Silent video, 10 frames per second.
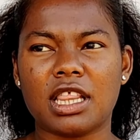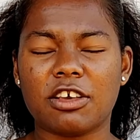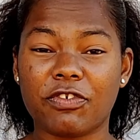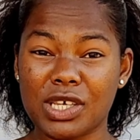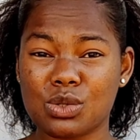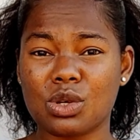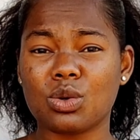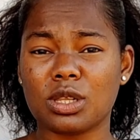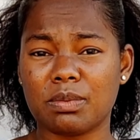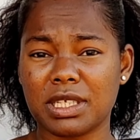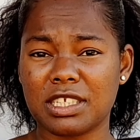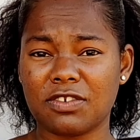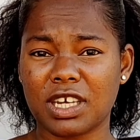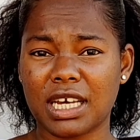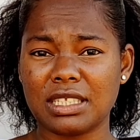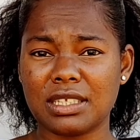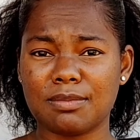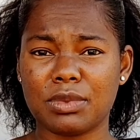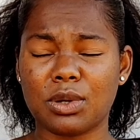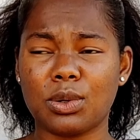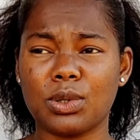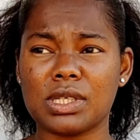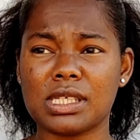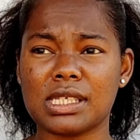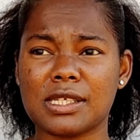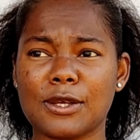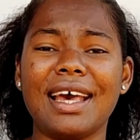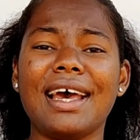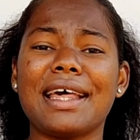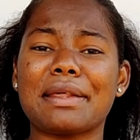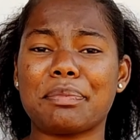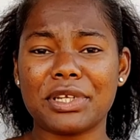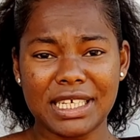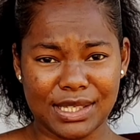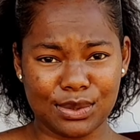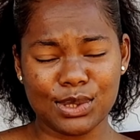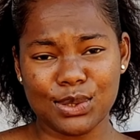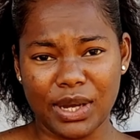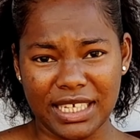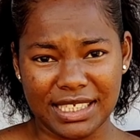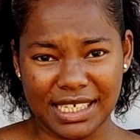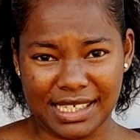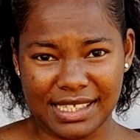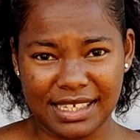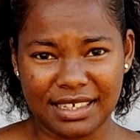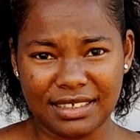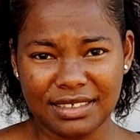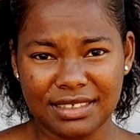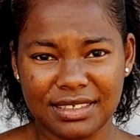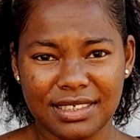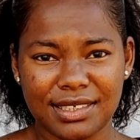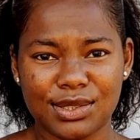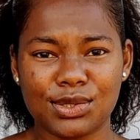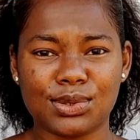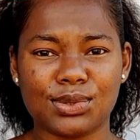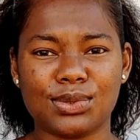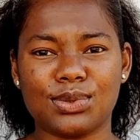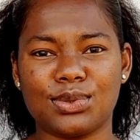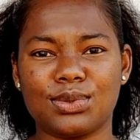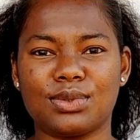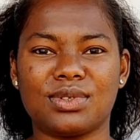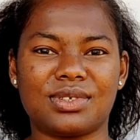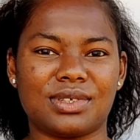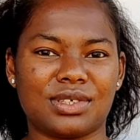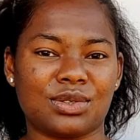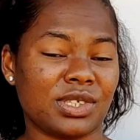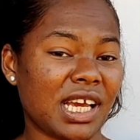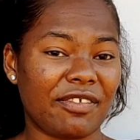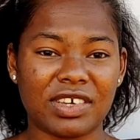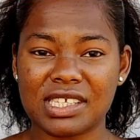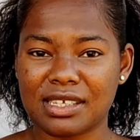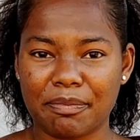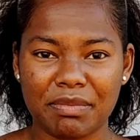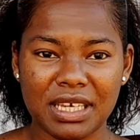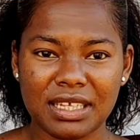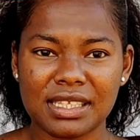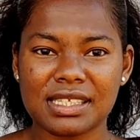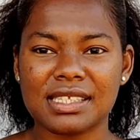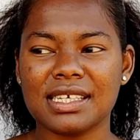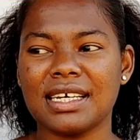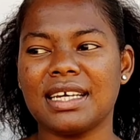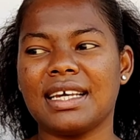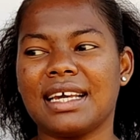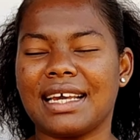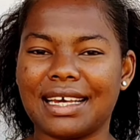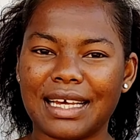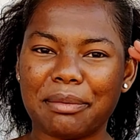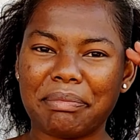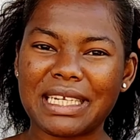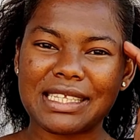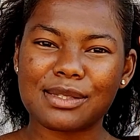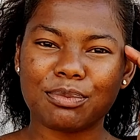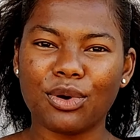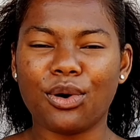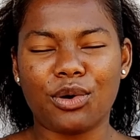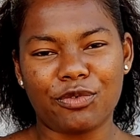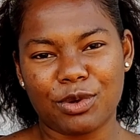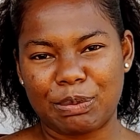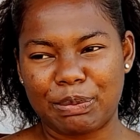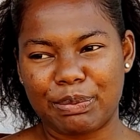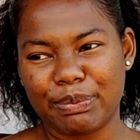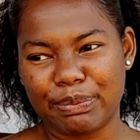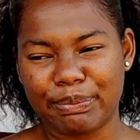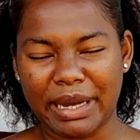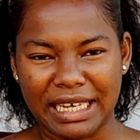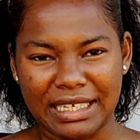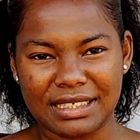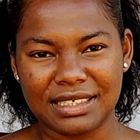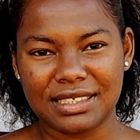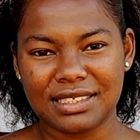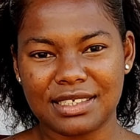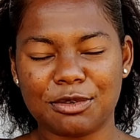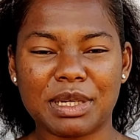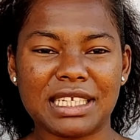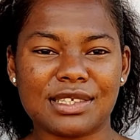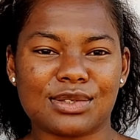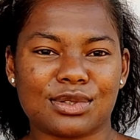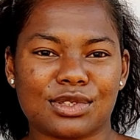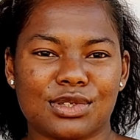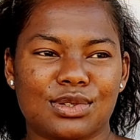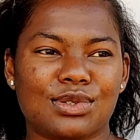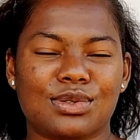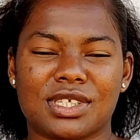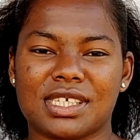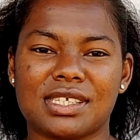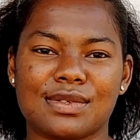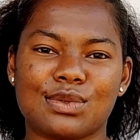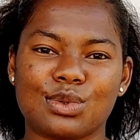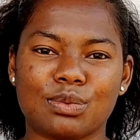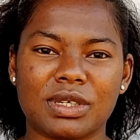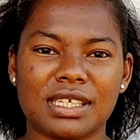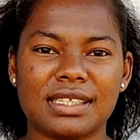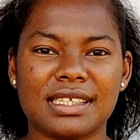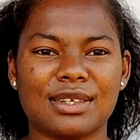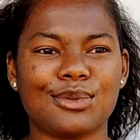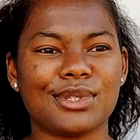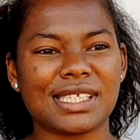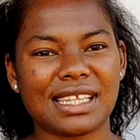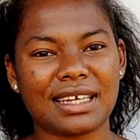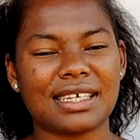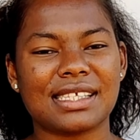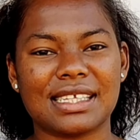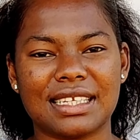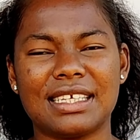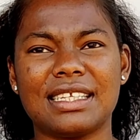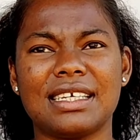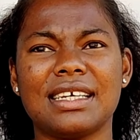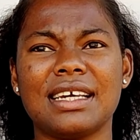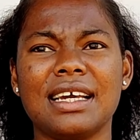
The first week will be difficult because the body is also adjusting to not having some meal, but it's more of your mind. Your mind is not used to just 2 meals and no snacks and nini.